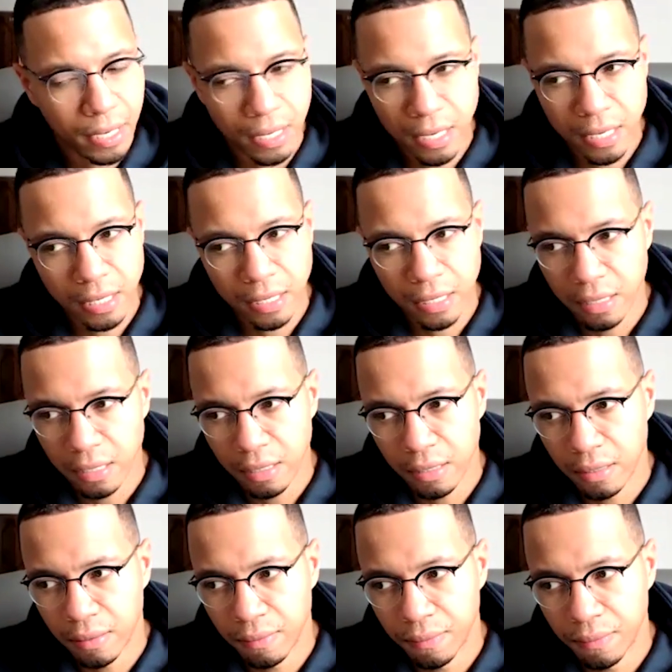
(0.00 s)
It
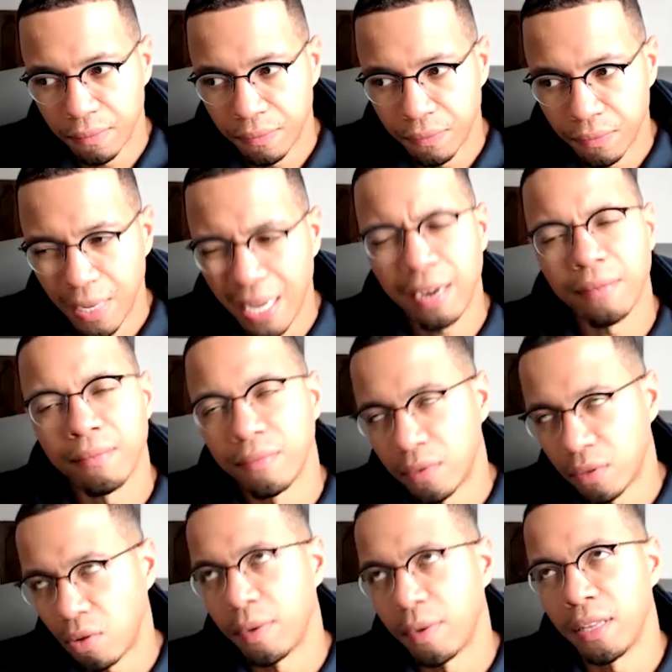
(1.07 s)
doesn't. Not in
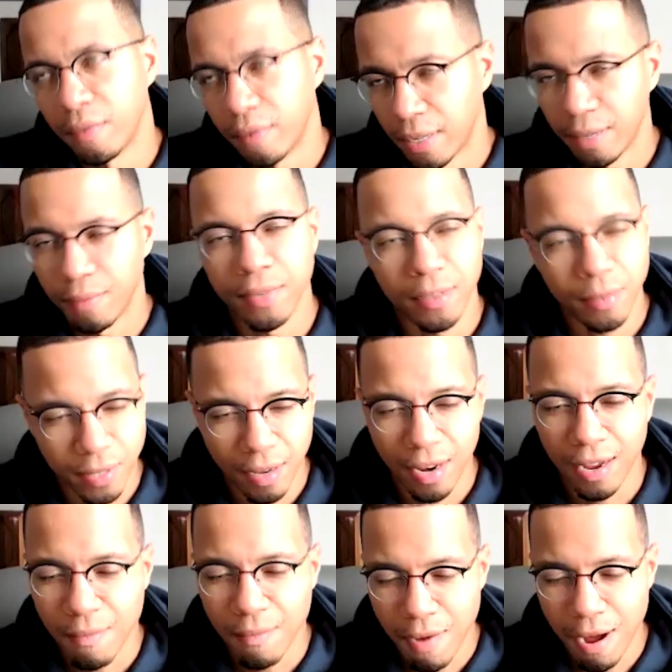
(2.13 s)
so many different, that makes me sound
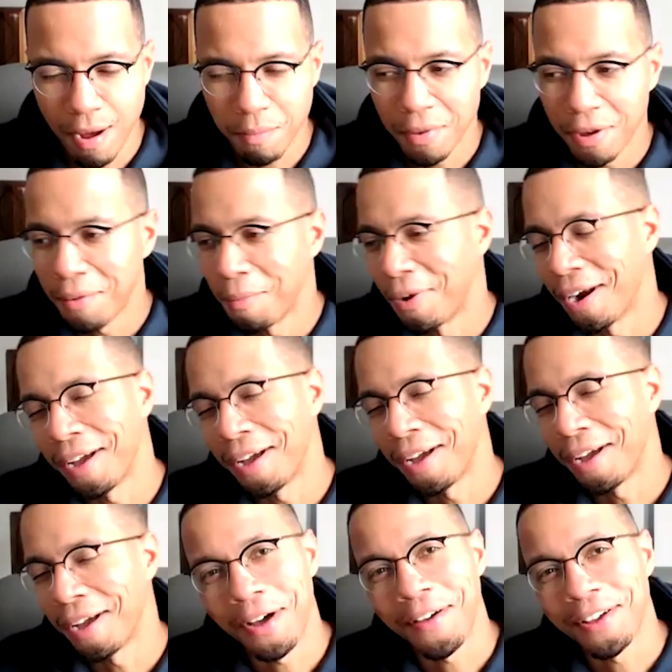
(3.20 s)
like a bum, but I
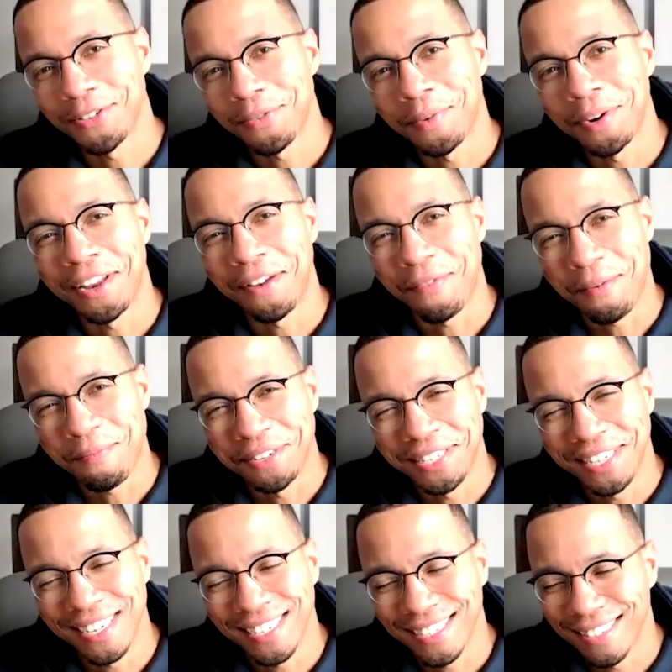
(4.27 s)
had so many different
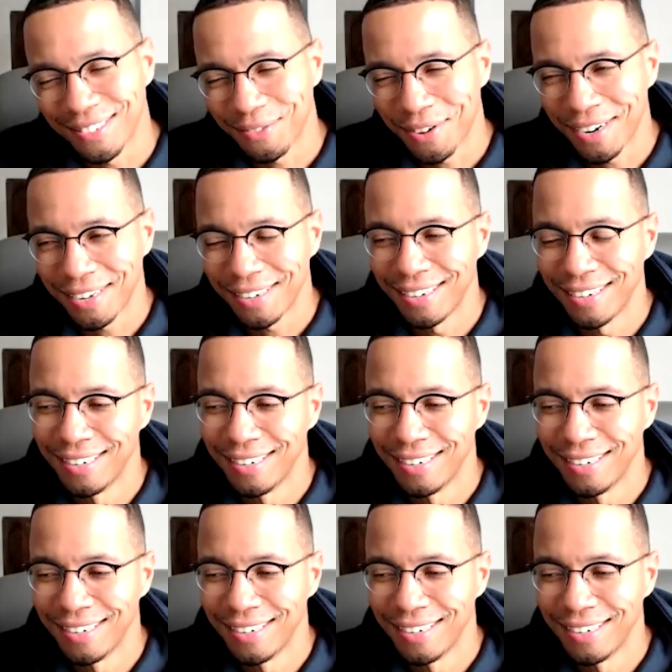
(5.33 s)
positions, right?